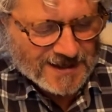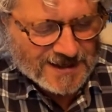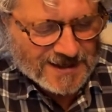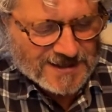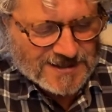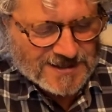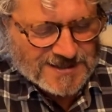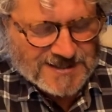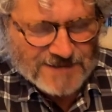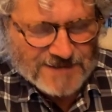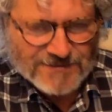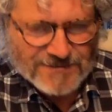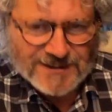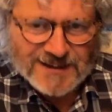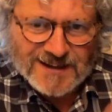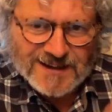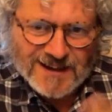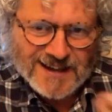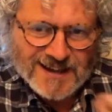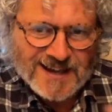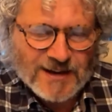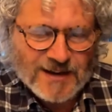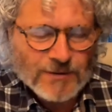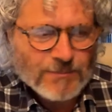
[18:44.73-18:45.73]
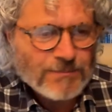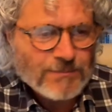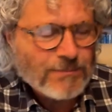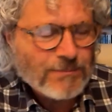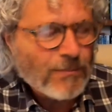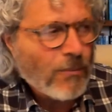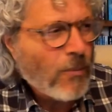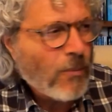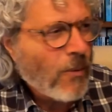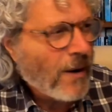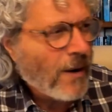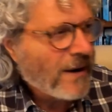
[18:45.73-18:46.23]
Stephanie and I had a
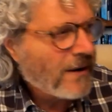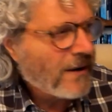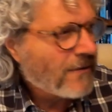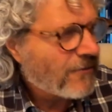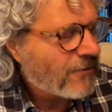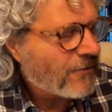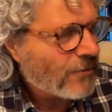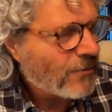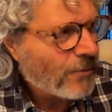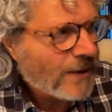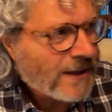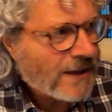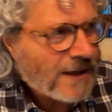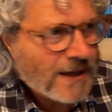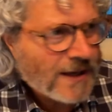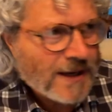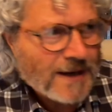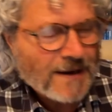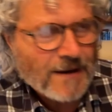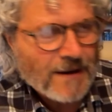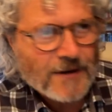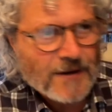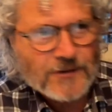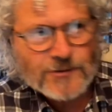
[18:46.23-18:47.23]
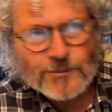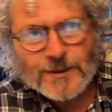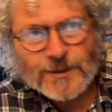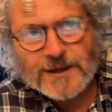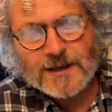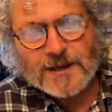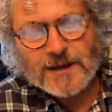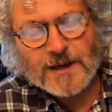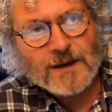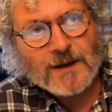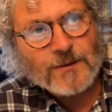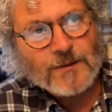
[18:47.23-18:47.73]
wonderful weekend last
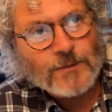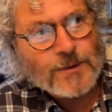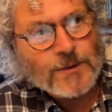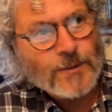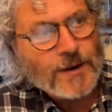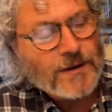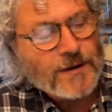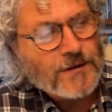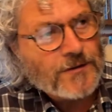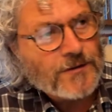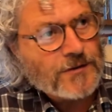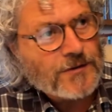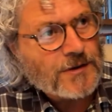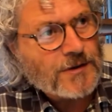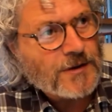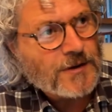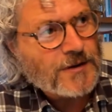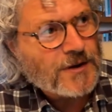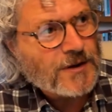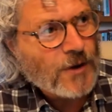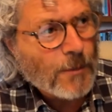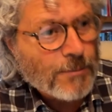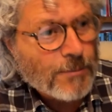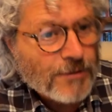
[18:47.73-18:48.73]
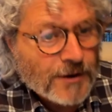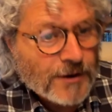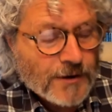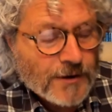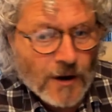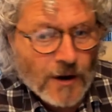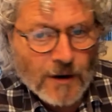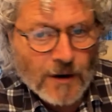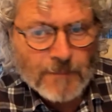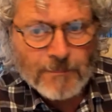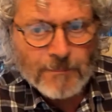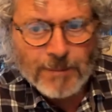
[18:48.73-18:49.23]
weekend. We went to the opera in
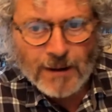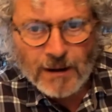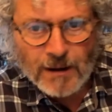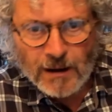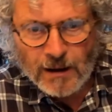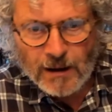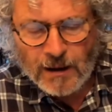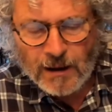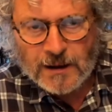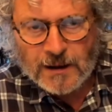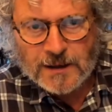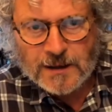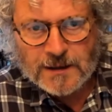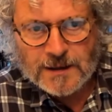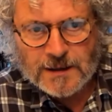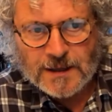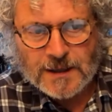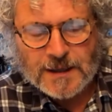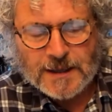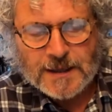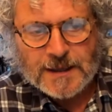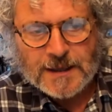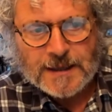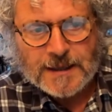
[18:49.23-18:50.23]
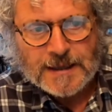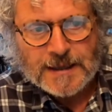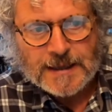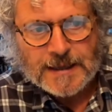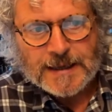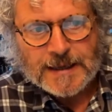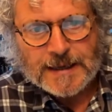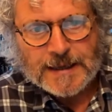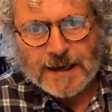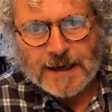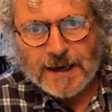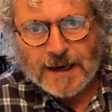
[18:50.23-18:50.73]
Holland Park
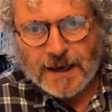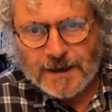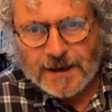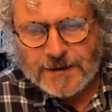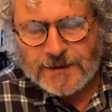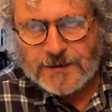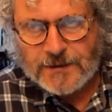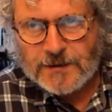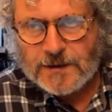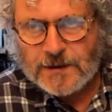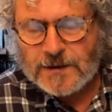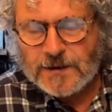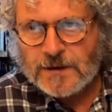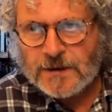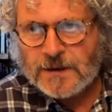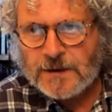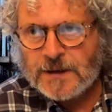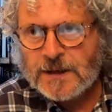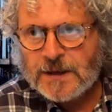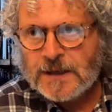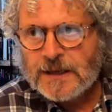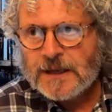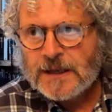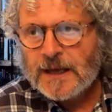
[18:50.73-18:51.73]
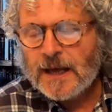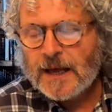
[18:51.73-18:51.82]
in London.